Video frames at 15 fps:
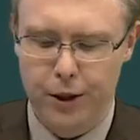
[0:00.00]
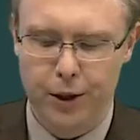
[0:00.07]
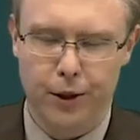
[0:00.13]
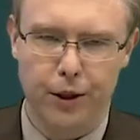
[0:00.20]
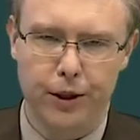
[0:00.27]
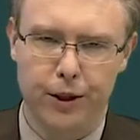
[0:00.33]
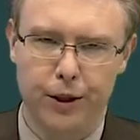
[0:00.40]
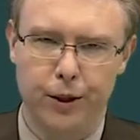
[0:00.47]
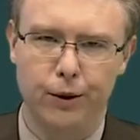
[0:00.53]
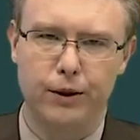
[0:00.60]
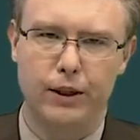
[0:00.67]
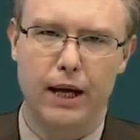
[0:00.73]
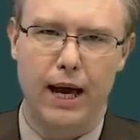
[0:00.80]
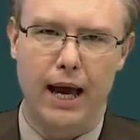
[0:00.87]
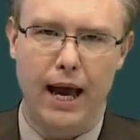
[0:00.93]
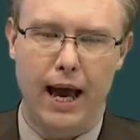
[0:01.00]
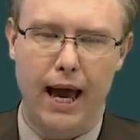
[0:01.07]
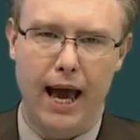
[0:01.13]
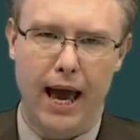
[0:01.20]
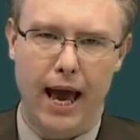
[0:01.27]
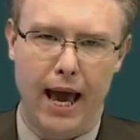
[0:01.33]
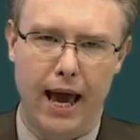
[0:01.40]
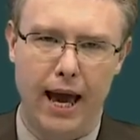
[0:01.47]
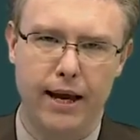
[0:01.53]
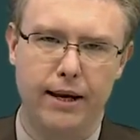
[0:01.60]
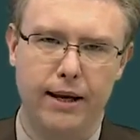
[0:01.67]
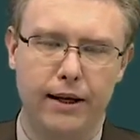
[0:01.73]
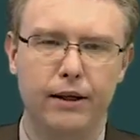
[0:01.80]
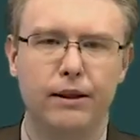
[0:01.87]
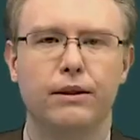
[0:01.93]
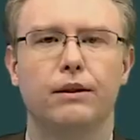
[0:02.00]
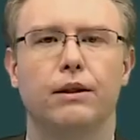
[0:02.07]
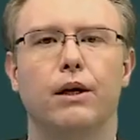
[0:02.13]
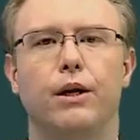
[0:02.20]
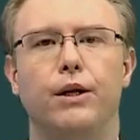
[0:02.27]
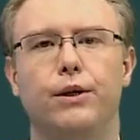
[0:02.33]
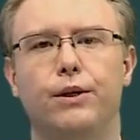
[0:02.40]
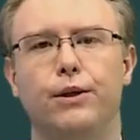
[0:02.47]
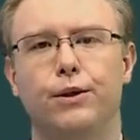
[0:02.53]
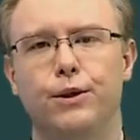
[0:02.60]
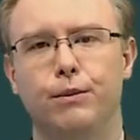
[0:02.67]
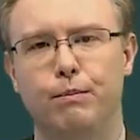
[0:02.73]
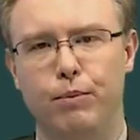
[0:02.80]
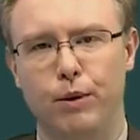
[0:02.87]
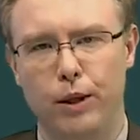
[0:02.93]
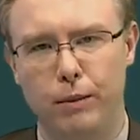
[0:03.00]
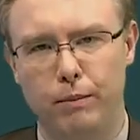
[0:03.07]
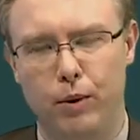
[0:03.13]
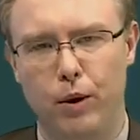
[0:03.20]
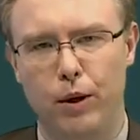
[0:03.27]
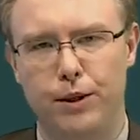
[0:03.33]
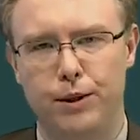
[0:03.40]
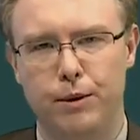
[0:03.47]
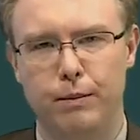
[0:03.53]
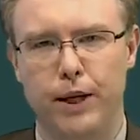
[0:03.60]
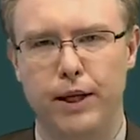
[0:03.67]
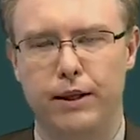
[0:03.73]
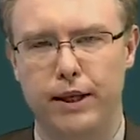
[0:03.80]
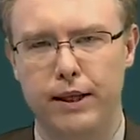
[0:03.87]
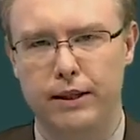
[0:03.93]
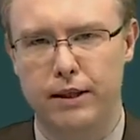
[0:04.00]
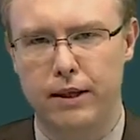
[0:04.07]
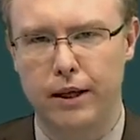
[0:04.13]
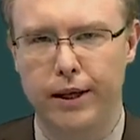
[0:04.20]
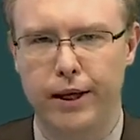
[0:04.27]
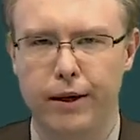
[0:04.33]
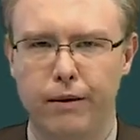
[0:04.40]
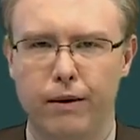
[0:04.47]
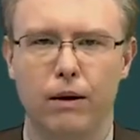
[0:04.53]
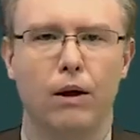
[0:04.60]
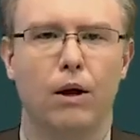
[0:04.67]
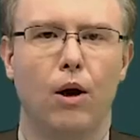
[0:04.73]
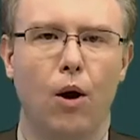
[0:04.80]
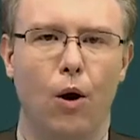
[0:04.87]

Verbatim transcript: You can use headings and you can use bullet points to make things clearer,